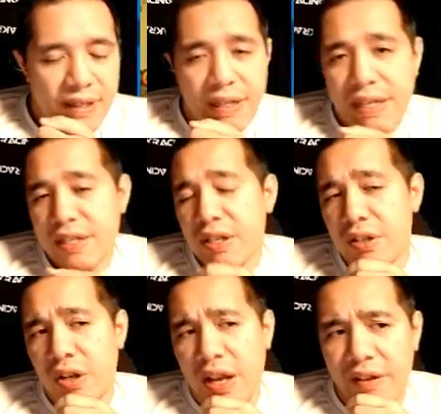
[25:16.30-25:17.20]
It's
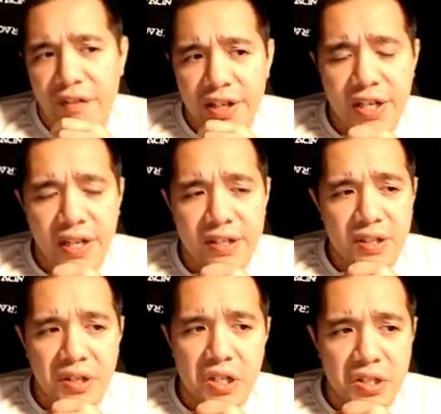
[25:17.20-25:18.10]
no, I find it that's
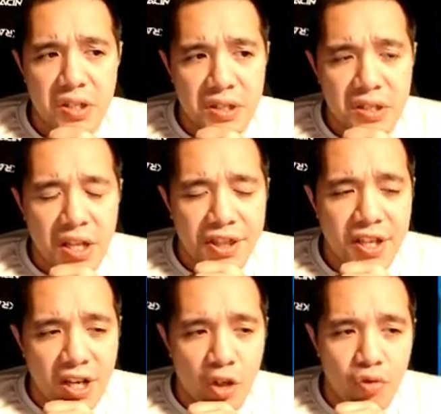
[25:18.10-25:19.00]
because nothing
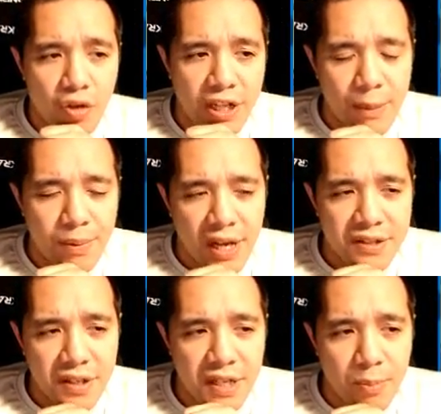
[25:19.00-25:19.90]
else really applies
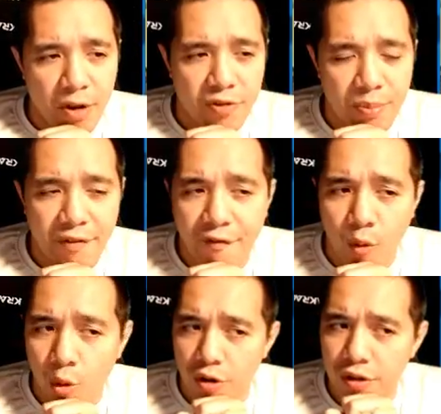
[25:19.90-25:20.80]
the debuff
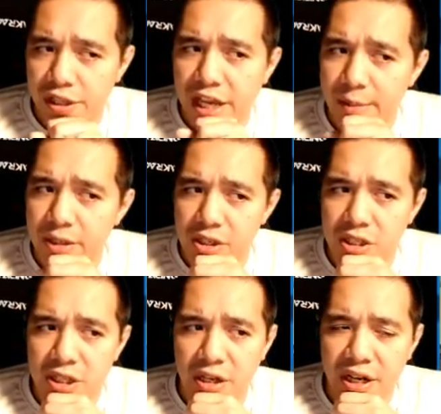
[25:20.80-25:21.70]
before the damage is
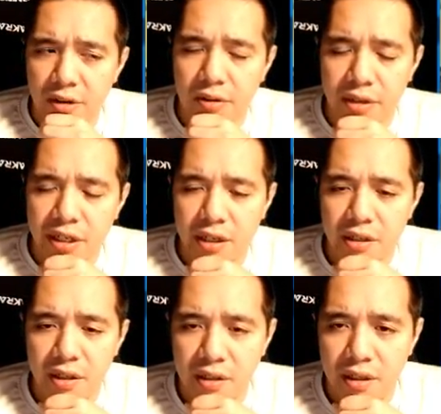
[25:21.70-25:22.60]
done. I don't think.
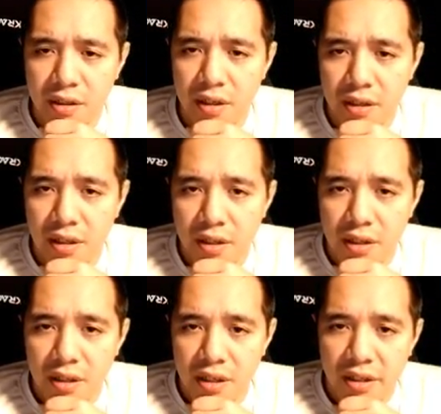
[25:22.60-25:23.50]

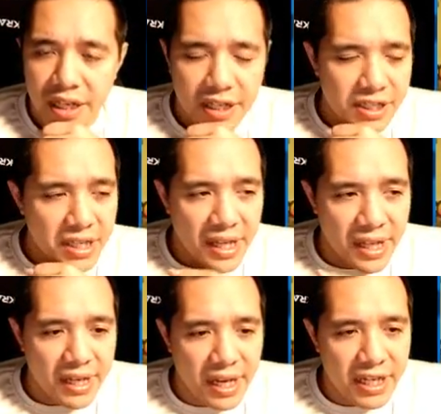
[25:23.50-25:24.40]
Like it's not
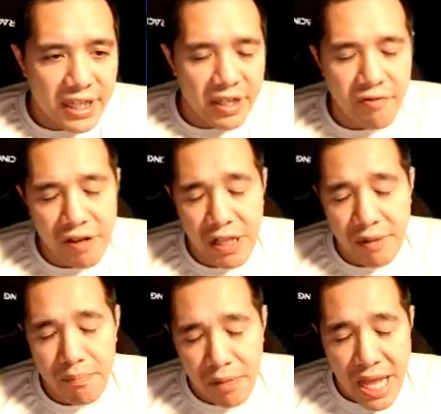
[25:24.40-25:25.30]
like anything really
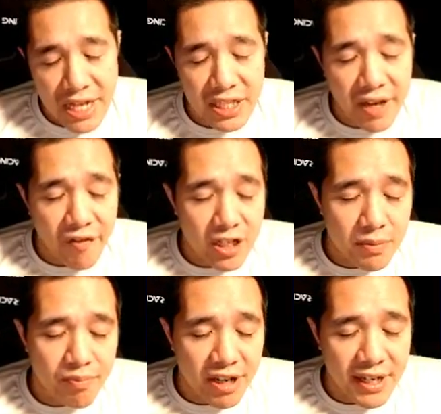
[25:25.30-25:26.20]
lands, defense,
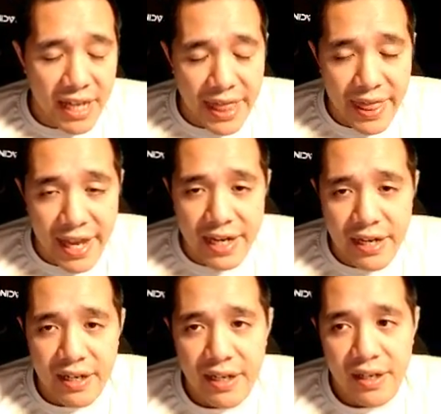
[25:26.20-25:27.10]
break, and then
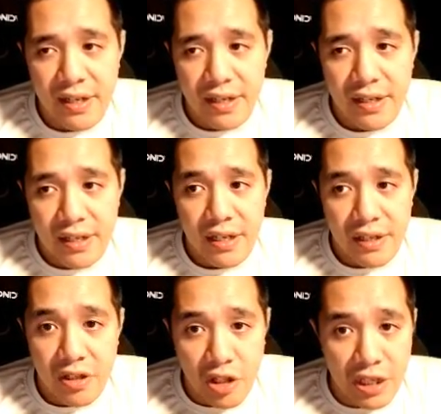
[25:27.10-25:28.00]

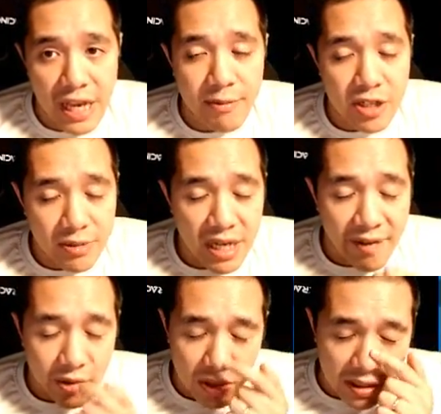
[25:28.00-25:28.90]
the damage comes
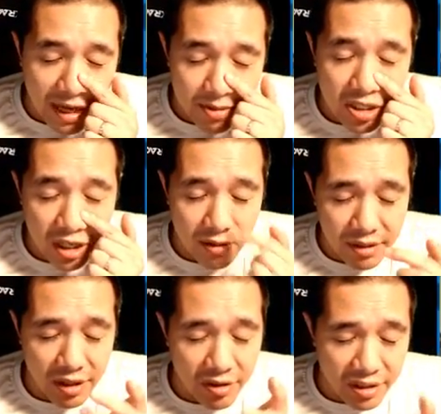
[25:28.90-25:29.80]
after. The damage
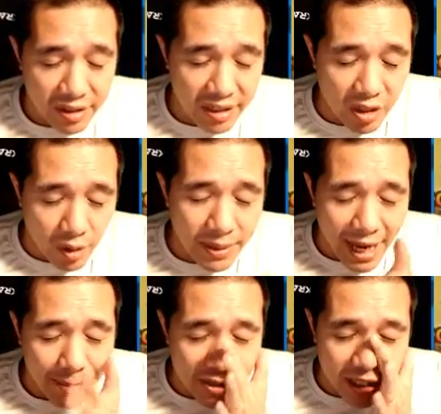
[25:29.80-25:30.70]
it normally
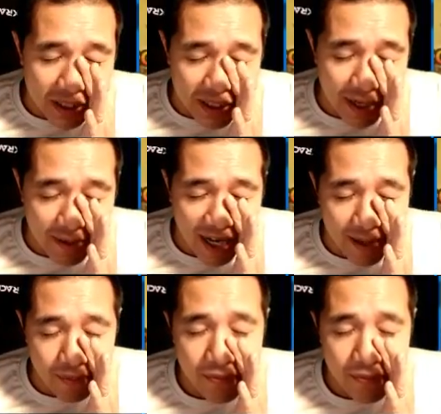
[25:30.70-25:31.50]
happens at the same time.